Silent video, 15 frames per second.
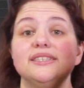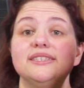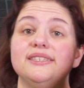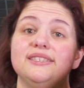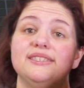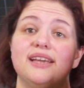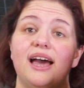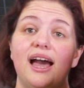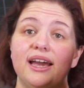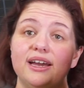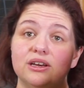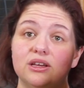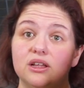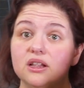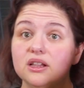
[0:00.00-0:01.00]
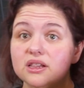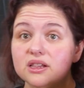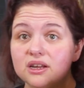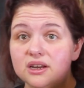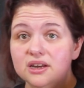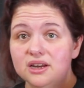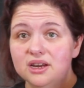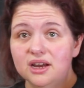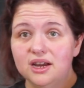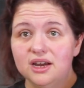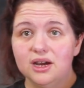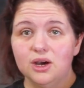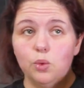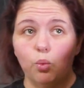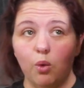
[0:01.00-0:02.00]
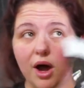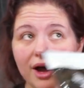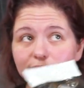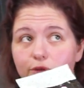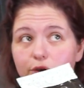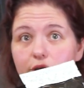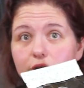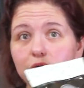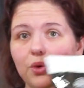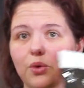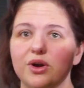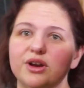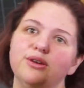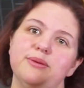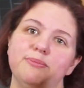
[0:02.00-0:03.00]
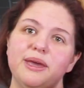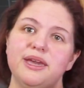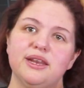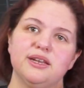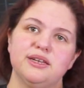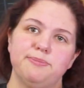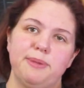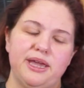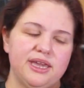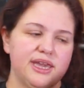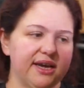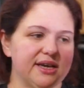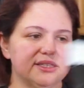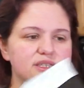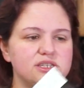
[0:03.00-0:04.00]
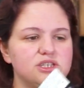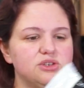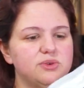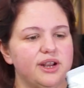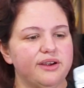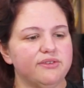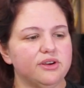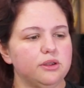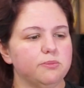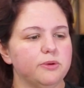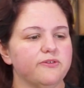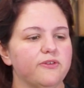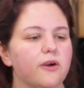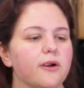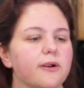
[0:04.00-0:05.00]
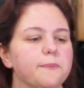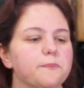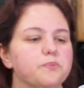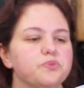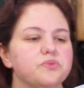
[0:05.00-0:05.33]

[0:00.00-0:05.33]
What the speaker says: style waffle, or you can make it into pancakes too, whatever you prefer.